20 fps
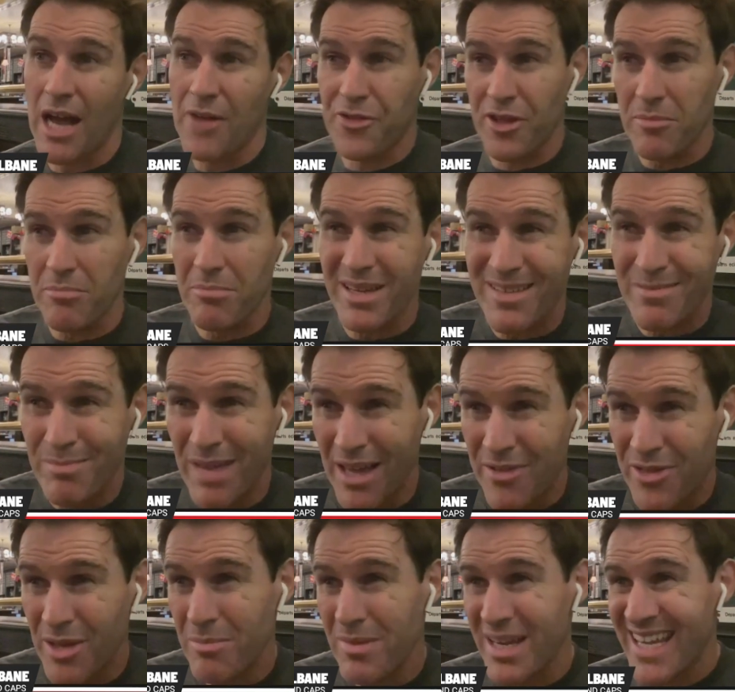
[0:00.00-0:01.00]
I think
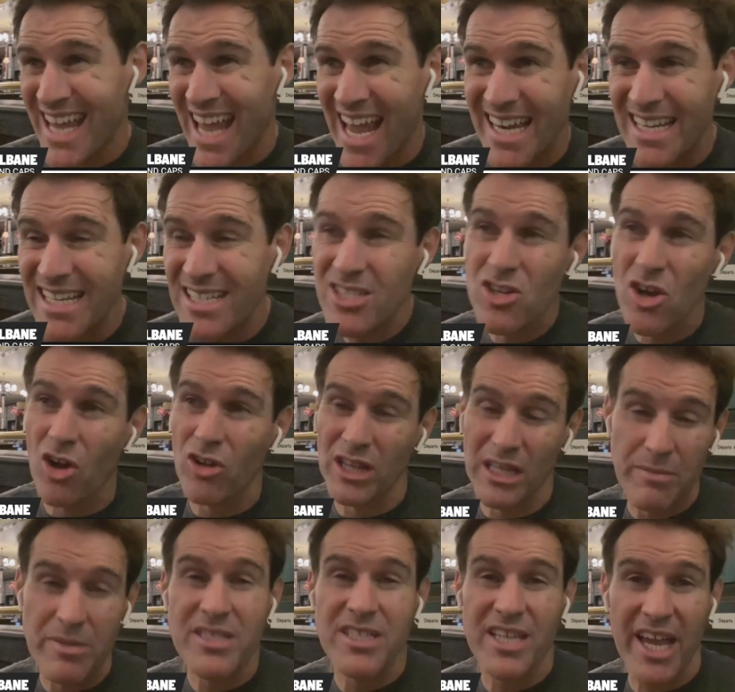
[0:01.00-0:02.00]
I think McKennie's
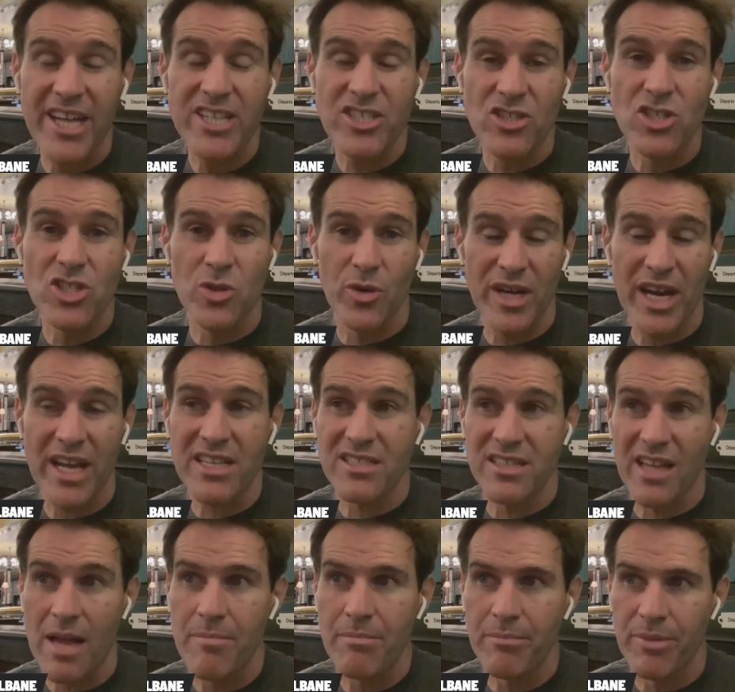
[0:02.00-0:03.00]
got limitations to an
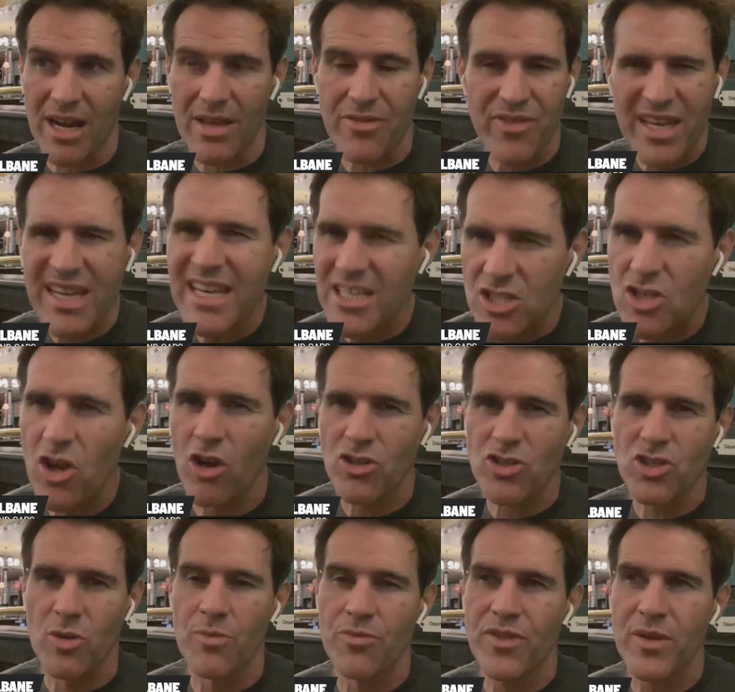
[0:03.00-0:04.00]
extent, but I think he's
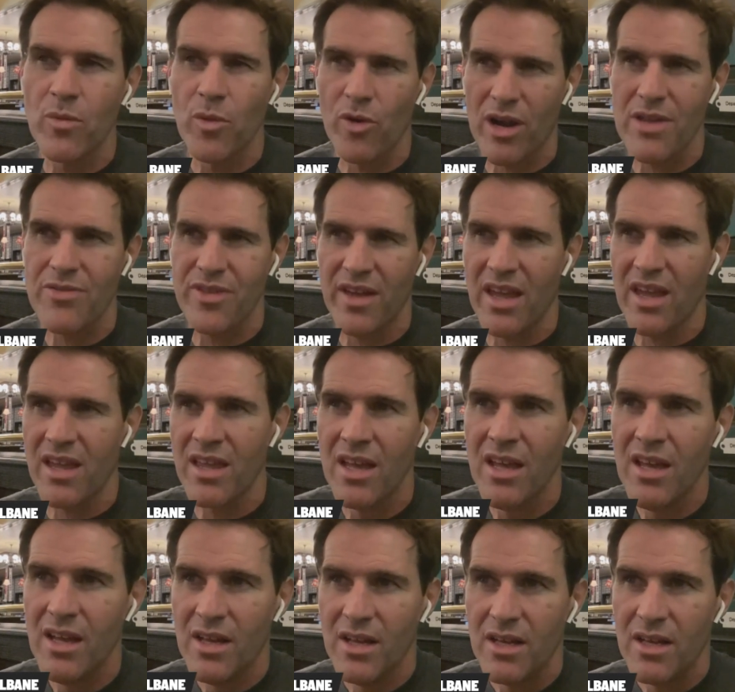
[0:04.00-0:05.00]
got something where I think